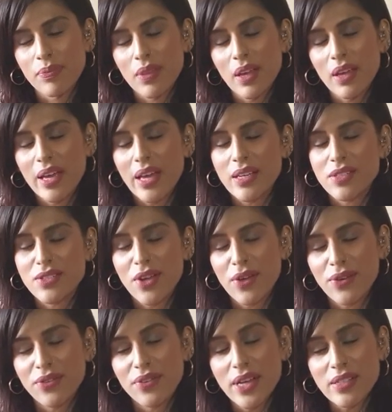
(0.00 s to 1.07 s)
Okay,
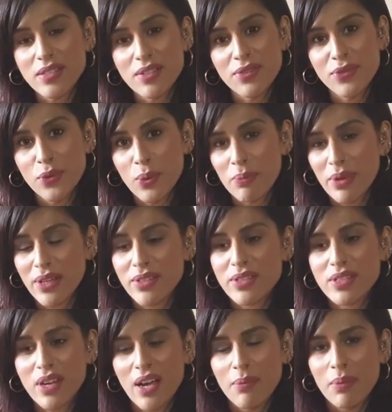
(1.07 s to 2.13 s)
so first and
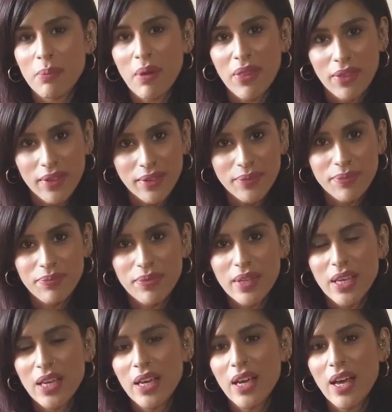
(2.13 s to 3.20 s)
foremost, I'm a mother.
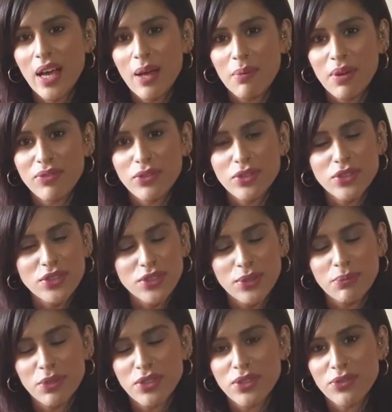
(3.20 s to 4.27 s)
I've got
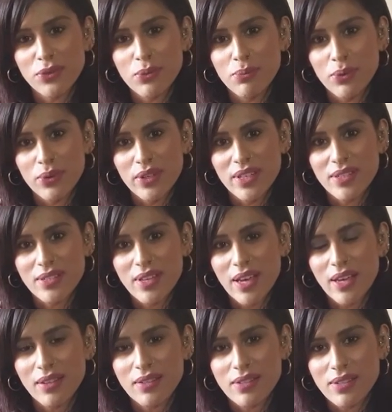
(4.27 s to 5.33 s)
two beautiful boys,
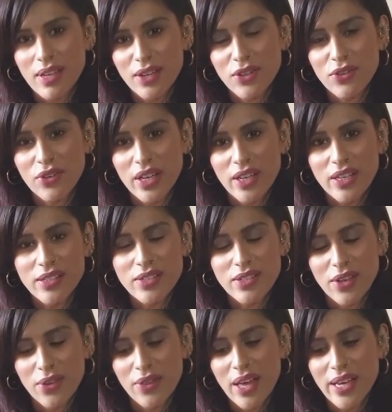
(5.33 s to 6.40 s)
Aid and Zachariah,
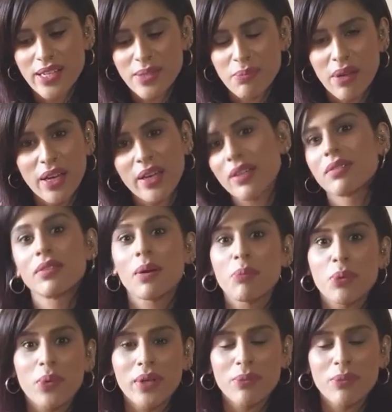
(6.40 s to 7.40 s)
so that is my number one